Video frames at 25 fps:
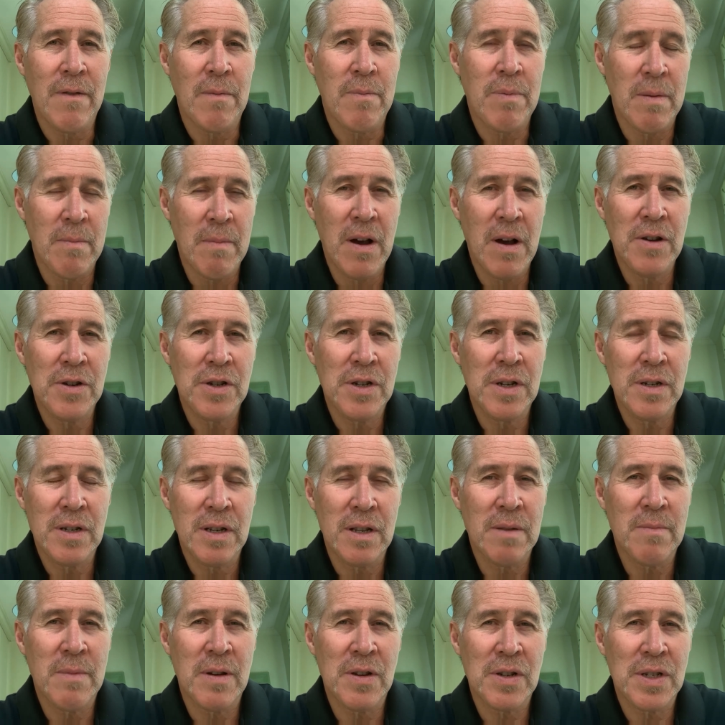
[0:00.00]
promotion to
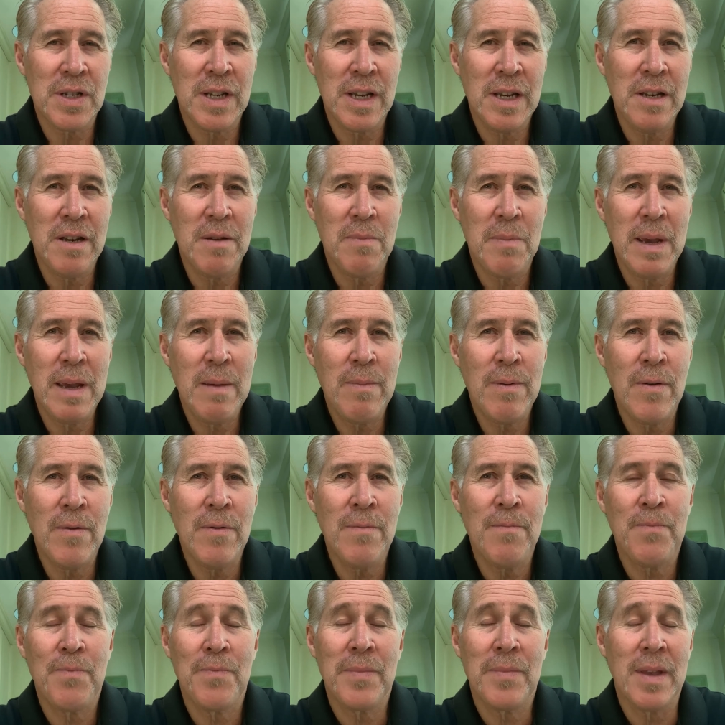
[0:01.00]
the most senior people,
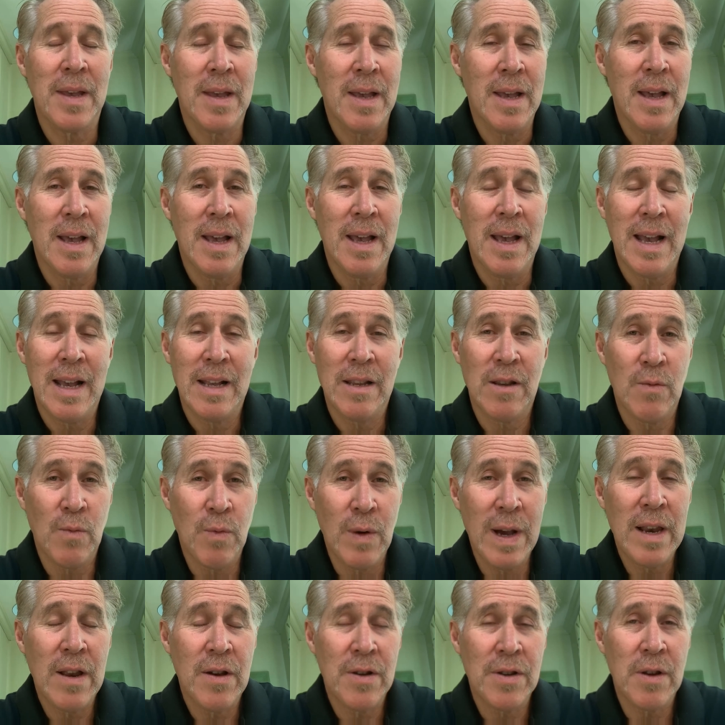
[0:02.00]
and you're
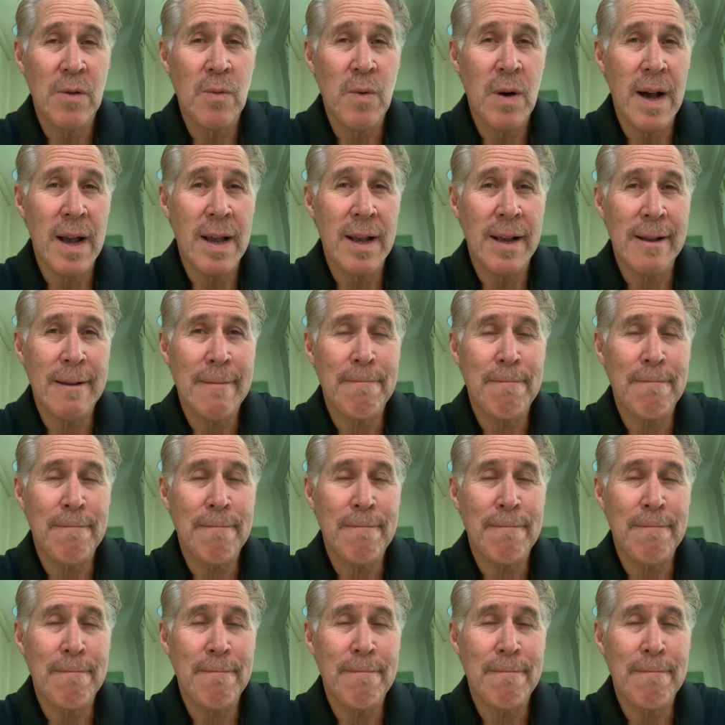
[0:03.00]
well on your way.